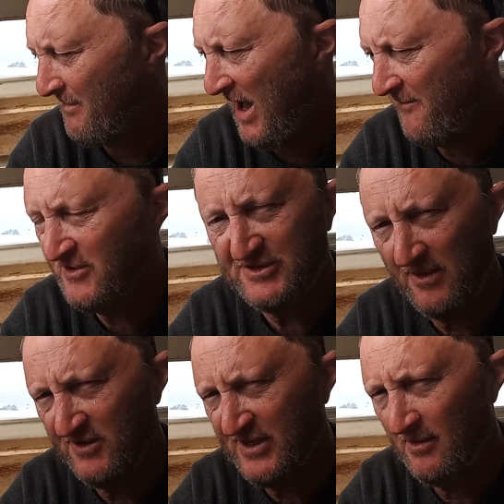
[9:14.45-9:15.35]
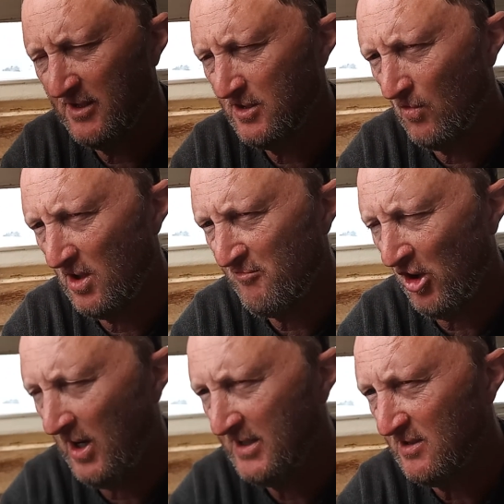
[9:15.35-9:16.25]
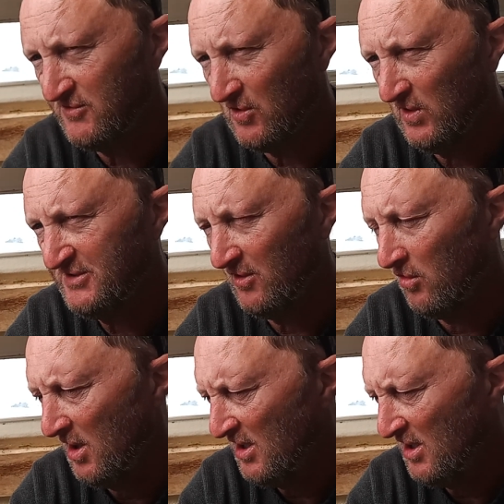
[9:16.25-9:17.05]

Hey, if you send the southerly and you want to buy it, give us a whistle.